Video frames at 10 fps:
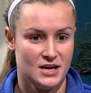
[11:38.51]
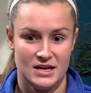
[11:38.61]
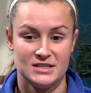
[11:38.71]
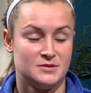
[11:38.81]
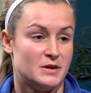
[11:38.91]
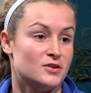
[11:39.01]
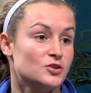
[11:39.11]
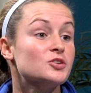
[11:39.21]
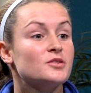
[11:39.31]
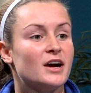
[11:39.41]
expand
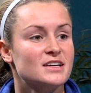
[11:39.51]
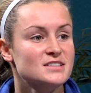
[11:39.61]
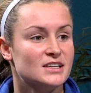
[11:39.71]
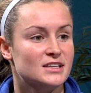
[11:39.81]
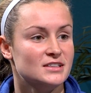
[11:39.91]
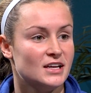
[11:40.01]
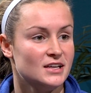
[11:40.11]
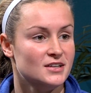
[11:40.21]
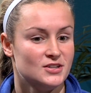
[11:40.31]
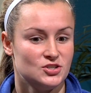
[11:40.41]
your horizon, like
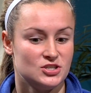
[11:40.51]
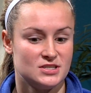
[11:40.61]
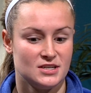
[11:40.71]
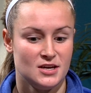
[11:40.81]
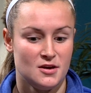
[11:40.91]
just